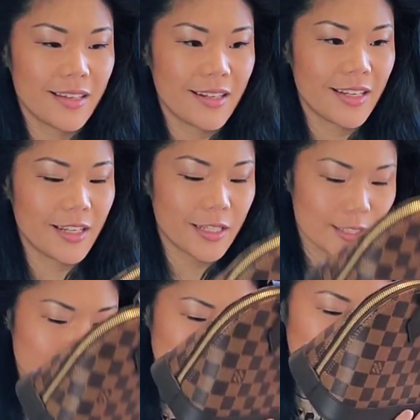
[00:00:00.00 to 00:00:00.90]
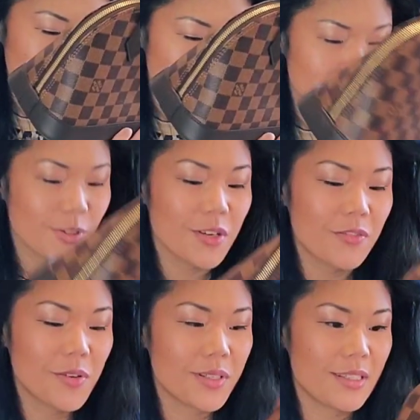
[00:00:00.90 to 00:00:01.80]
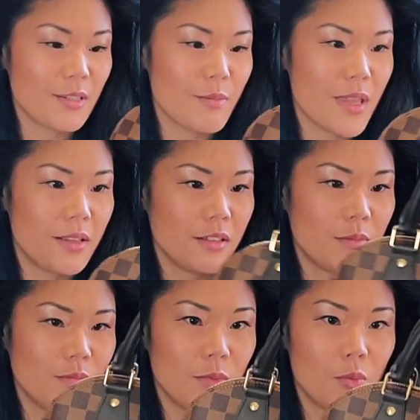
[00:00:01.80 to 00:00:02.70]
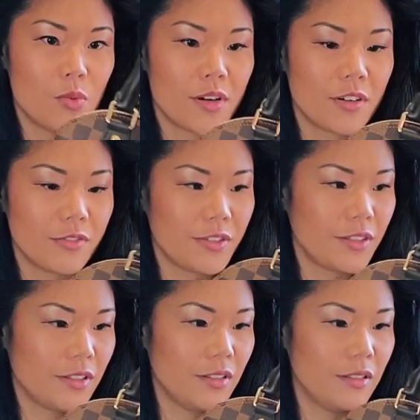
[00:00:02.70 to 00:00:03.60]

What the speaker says: It is beautiful and it smells wonderful.